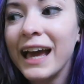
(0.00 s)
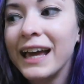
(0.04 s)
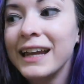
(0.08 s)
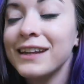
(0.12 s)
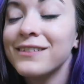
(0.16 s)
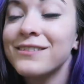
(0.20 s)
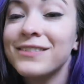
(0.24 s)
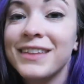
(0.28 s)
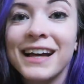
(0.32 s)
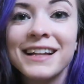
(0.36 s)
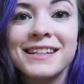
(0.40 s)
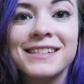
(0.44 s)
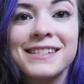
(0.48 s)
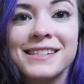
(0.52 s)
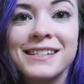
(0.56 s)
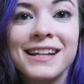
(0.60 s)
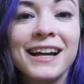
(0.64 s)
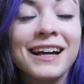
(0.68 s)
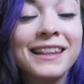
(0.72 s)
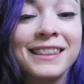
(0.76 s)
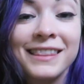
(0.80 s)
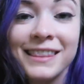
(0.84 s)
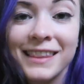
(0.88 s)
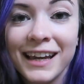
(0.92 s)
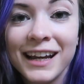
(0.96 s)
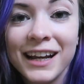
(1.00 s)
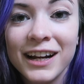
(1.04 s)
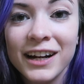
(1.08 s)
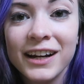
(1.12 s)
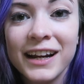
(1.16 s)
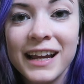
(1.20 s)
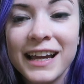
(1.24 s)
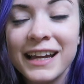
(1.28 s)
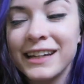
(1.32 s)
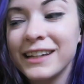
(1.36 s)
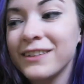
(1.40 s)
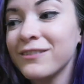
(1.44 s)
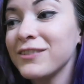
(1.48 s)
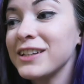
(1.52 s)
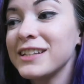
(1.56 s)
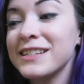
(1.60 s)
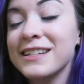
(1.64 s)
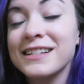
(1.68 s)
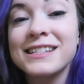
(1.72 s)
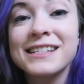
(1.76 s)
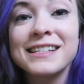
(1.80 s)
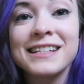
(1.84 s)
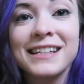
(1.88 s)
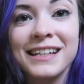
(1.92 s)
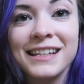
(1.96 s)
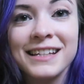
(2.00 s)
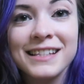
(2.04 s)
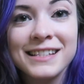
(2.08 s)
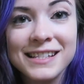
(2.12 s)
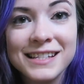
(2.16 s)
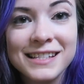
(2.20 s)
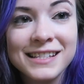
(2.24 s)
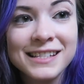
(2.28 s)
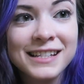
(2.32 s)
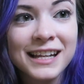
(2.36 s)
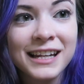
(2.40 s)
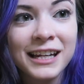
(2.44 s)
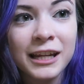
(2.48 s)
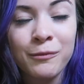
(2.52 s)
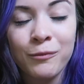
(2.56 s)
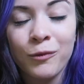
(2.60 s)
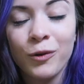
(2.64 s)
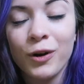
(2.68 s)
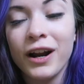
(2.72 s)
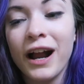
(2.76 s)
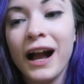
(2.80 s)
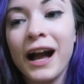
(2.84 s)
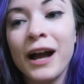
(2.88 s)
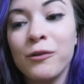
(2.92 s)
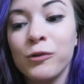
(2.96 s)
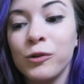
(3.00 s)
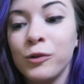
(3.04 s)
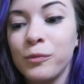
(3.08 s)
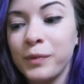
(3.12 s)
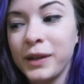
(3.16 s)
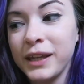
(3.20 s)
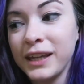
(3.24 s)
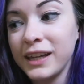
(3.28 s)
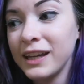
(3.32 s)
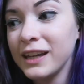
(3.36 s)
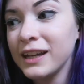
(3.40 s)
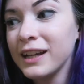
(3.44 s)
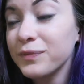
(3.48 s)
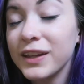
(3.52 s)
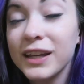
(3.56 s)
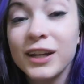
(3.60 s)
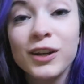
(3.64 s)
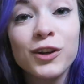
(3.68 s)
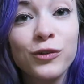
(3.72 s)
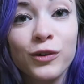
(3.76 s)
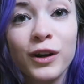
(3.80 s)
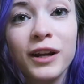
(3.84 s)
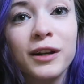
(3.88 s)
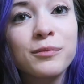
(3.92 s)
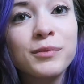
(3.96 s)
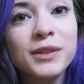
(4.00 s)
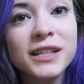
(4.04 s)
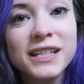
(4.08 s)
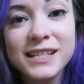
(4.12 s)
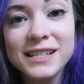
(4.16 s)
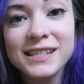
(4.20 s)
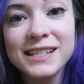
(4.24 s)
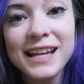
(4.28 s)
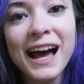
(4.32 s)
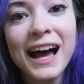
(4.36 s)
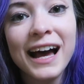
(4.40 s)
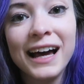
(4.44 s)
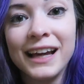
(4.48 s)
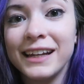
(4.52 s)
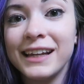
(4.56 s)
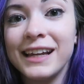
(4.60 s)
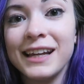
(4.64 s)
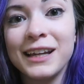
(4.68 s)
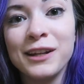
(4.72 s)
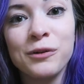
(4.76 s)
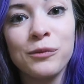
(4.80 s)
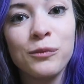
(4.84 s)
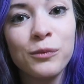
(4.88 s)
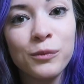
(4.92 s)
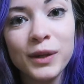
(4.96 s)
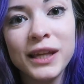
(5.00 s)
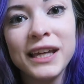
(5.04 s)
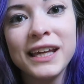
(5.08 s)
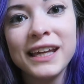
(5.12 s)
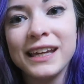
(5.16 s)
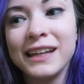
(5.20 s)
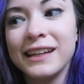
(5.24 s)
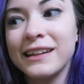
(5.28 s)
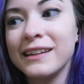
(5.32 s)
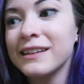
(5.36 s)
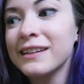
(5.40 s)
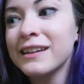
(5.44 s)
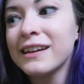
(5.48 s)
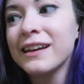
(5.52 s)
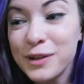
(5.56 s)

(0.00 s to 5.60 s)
And if that's not there, and if it doesn't exist anymore, I will be incredibly sad and weakened.